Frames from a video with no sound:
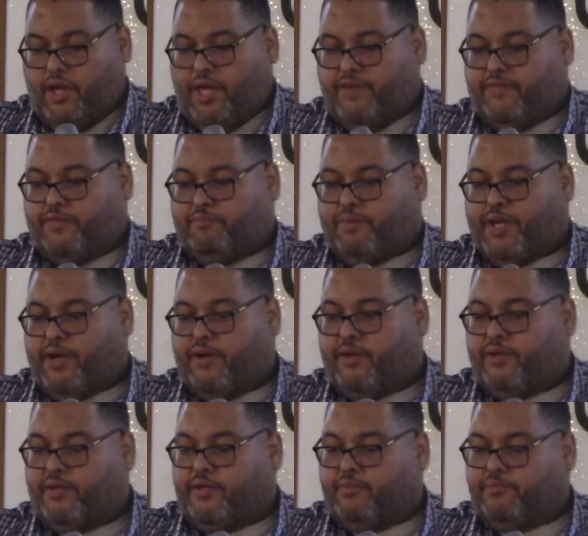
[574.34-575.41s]
If
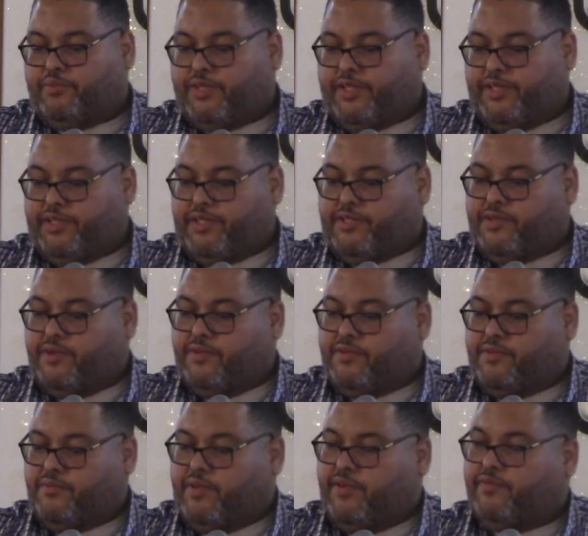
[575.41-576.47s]
America completely
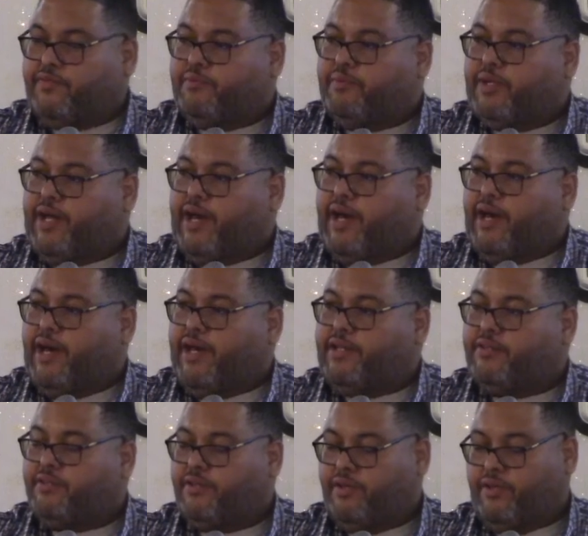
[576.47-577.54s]
turns away from
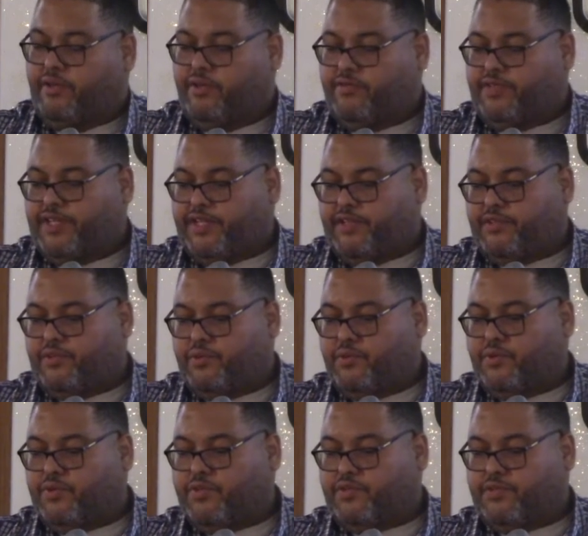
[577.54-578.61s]
God, then the
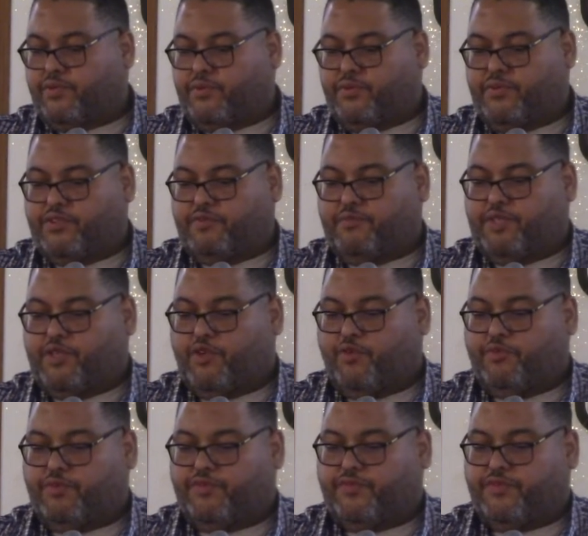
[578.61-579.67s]
doors are going to be
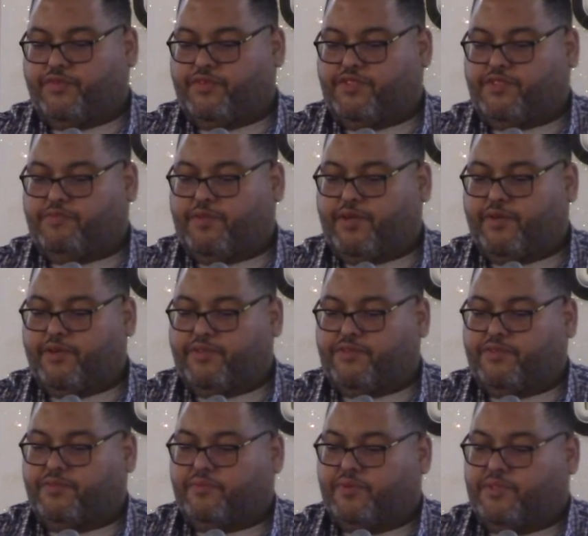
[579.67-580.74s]
open for the
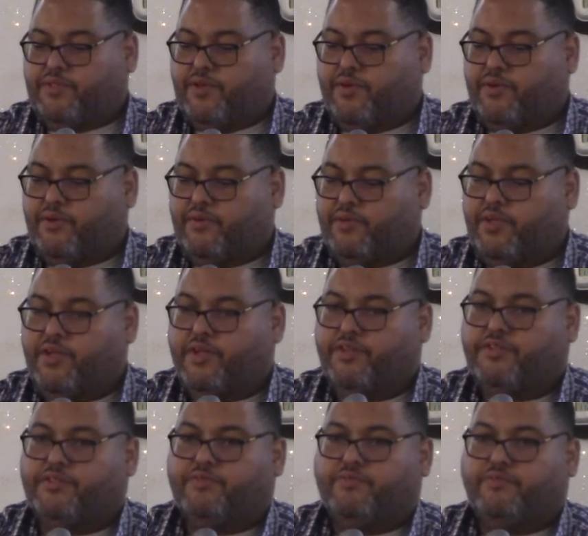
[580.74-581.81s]
spirits to return
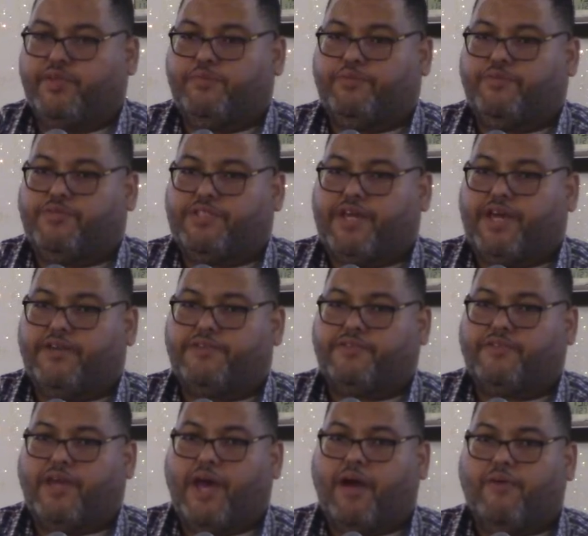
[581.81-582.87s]
to
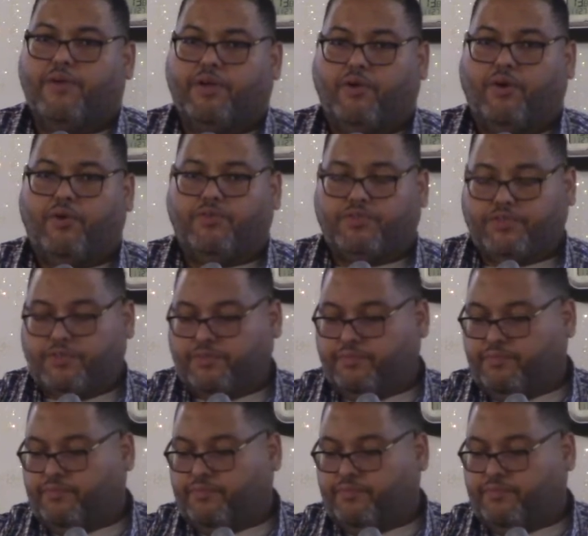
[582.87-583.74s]
repossess our culture